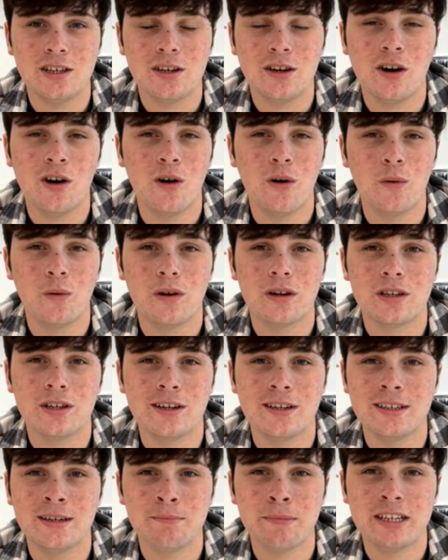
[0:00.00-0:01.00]

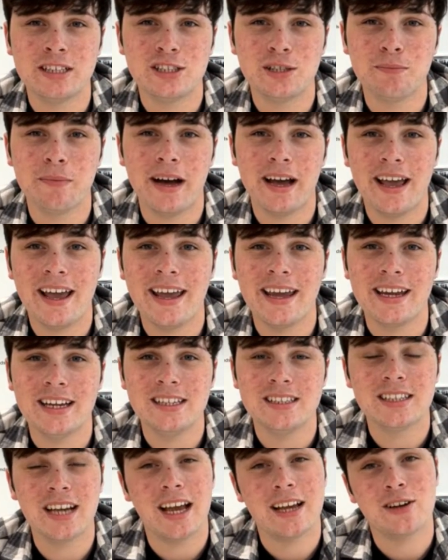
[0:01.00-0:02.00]
oh, mention my
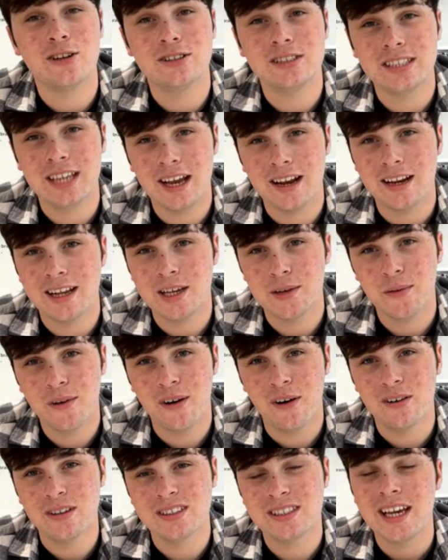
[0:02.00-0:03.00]
age, I could tell he
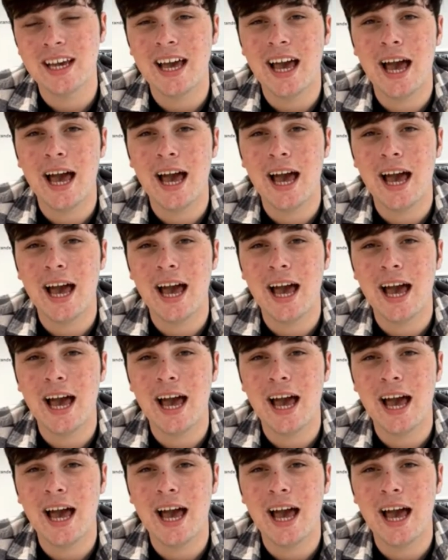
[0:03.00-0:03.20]
was.